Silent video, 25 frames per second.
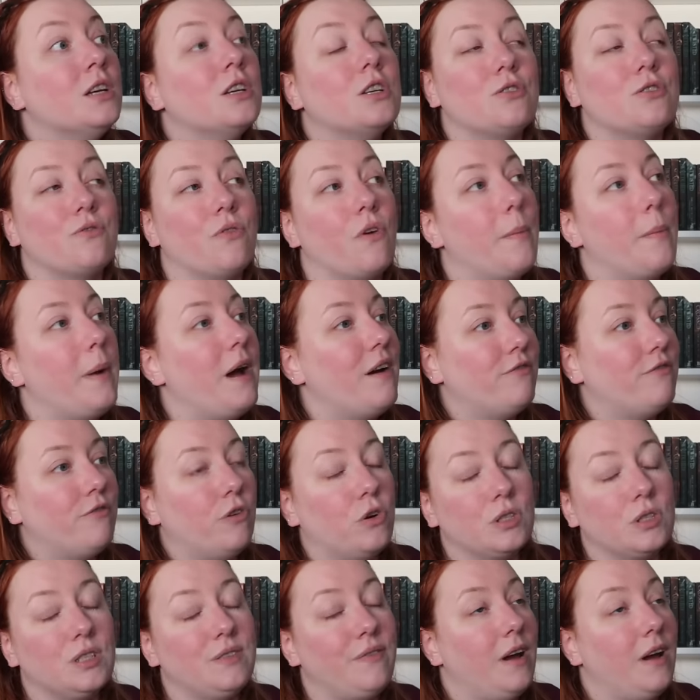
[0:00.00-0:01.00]
because for about
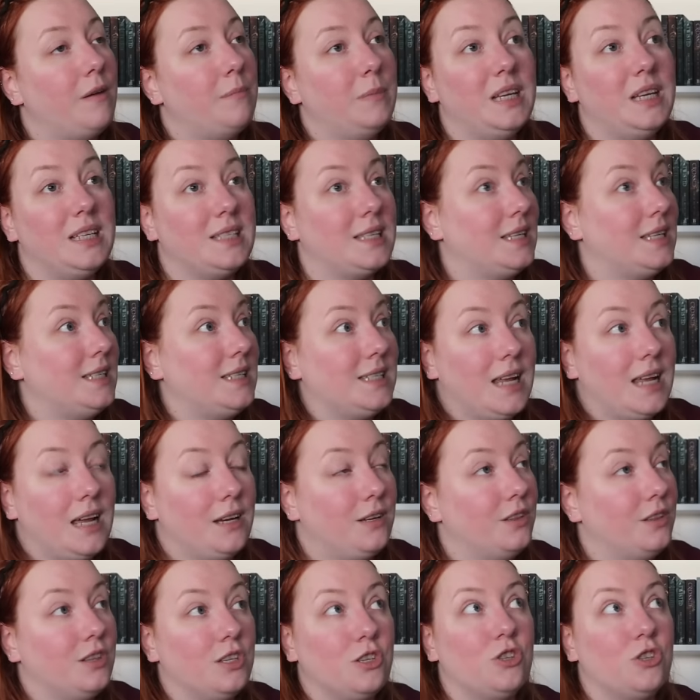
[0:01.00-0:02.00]
45 minutes, I
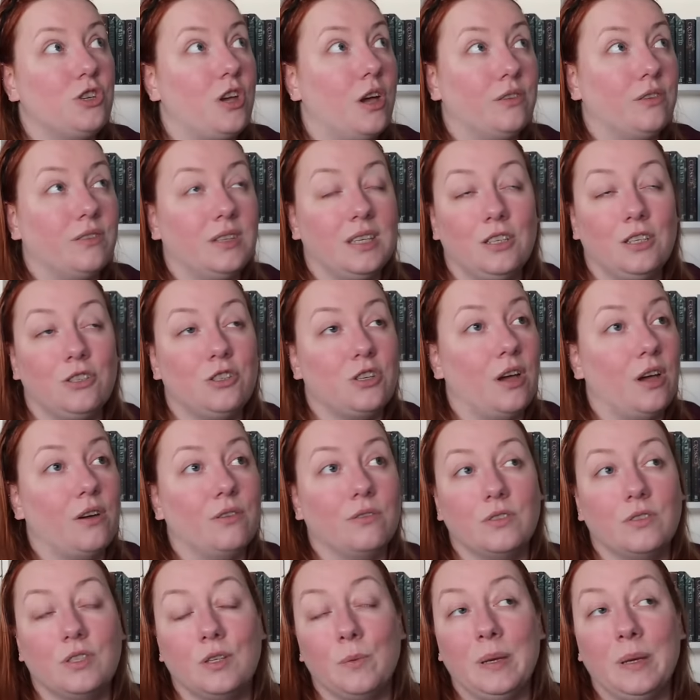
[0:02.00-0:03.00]
stared at this show, these
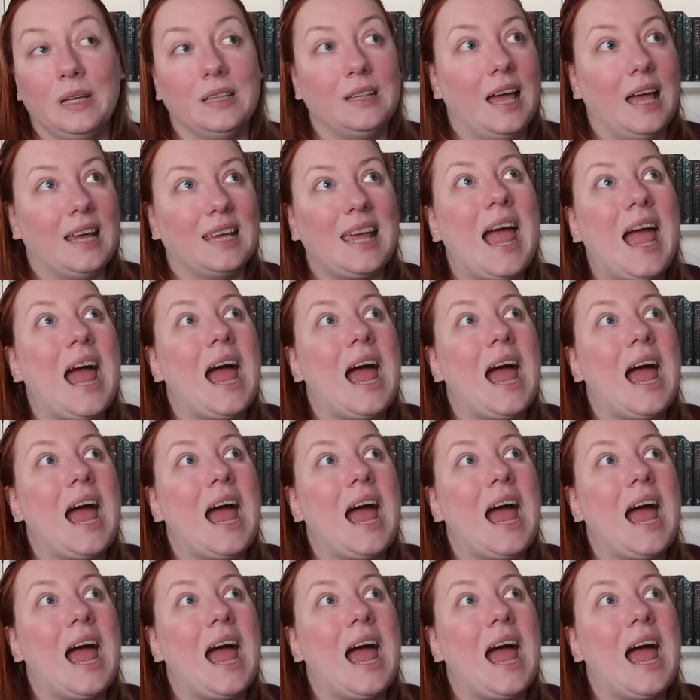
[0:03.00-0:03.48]
shows to be like,